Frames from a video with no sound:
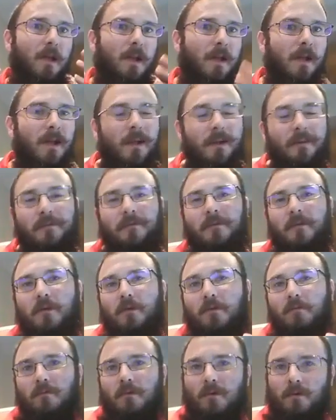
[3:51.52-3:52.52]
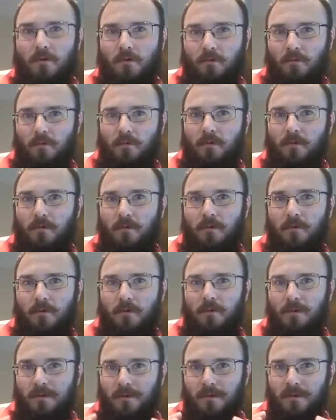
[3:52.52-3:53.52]
If you know
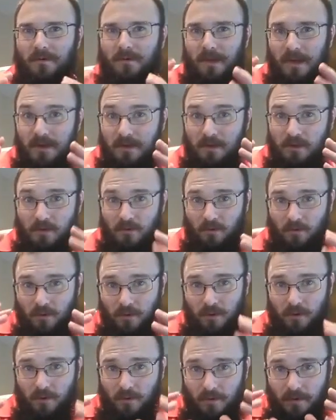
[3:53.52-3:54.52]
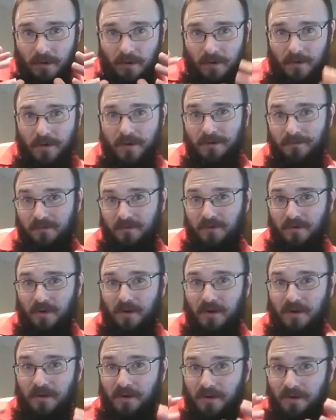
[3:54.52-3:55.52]
that your current
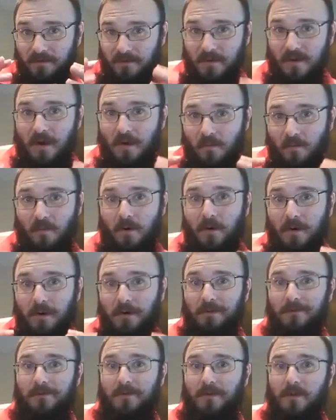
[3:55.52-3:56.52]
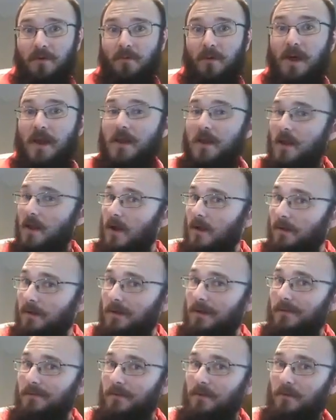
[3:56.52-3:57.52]
lifestyle is not working for you and not
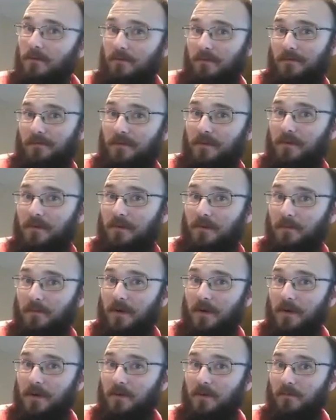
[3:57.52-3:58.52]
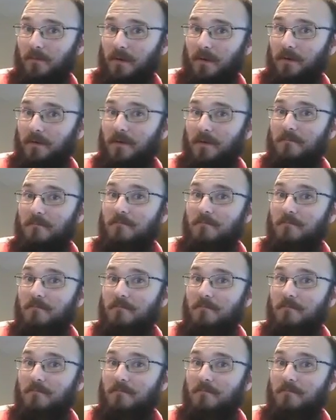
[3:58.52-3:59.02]
giving you the physical body you want,